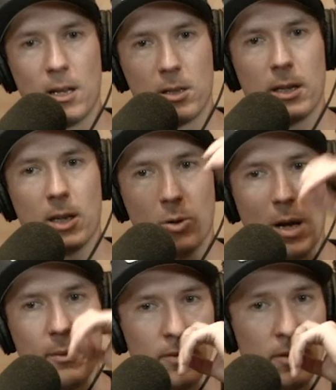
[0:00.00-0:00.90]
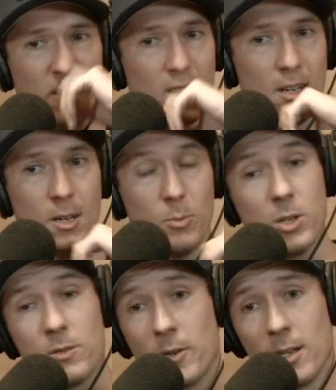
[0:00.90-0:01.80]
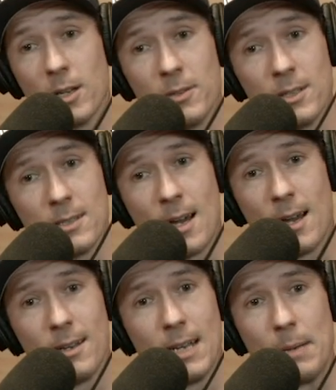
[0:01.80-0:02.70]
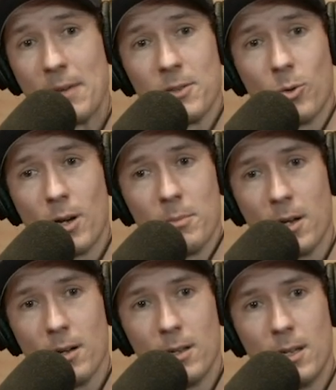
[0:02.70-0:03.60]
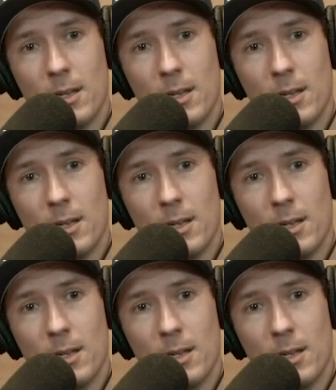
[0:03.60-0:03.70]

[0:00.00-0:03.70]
of look like a gramophone, which funny enough is oh, not so you like after spoke Graham into Bell.